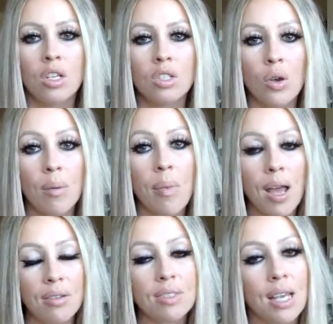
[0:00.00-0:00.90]
So it
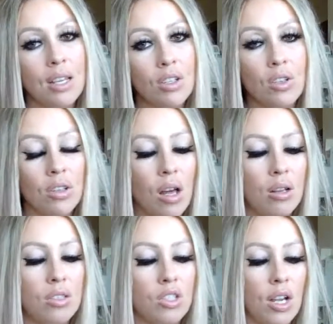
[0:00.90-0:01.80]
might have taken you a lot
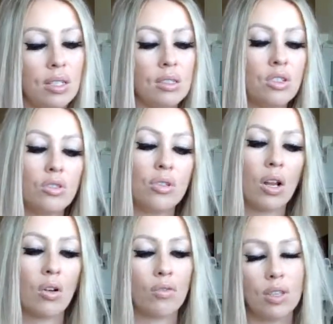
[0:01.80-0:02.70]
of strength to get
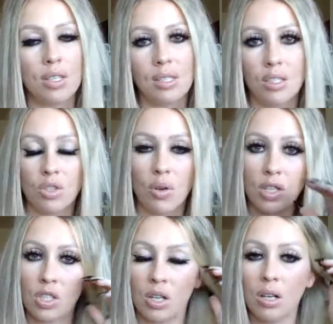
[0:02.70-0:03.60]
over this
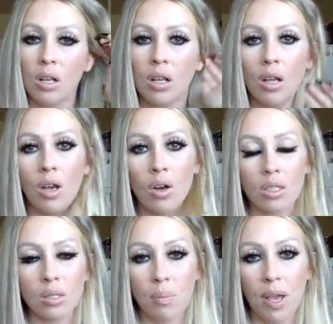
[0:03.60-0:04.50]
situation or
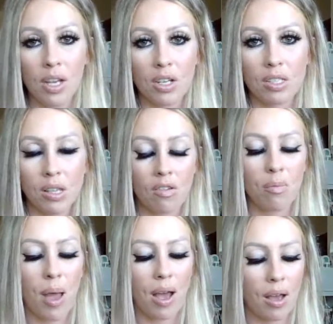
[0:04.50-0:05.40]
to pick yourself
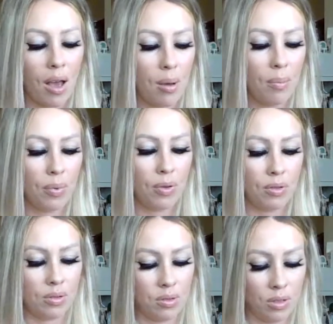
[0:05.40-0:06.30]
back up,
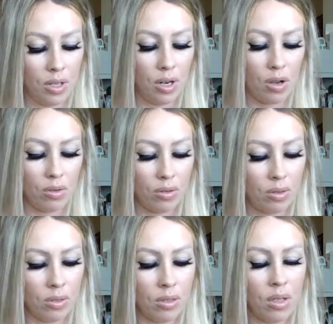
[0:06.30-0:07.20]
you know.
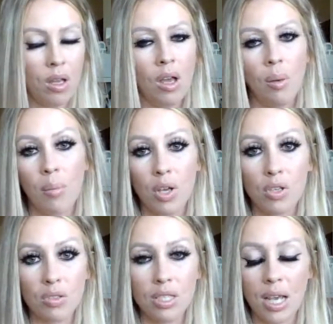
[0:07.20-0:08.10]
But
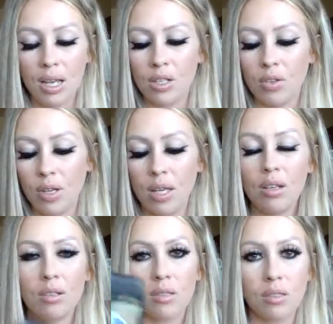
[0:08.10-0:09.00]
you did. You
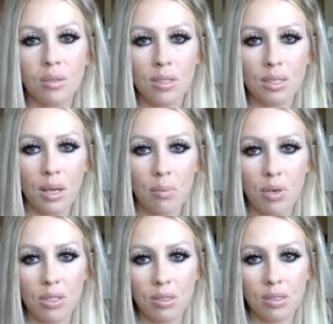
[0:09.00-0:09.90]
healed. The
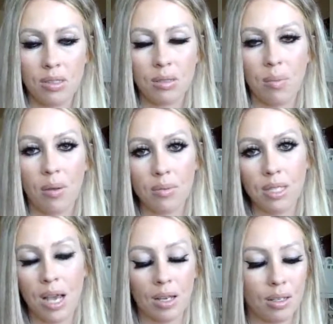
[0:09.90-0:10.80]
temperance, the bottom of
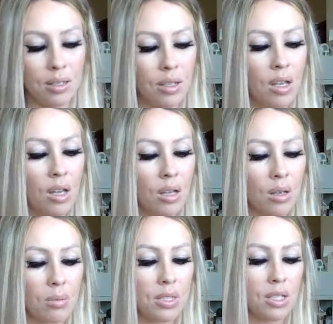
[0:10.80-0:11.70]
deck.
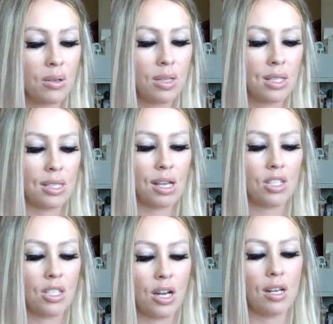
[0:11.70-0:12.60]
Could be dealing with
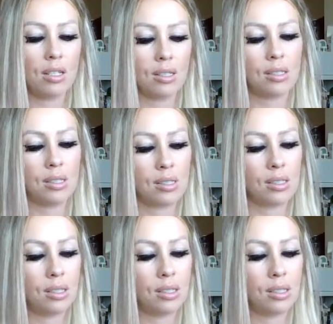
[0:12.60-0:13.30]
Sagittarius.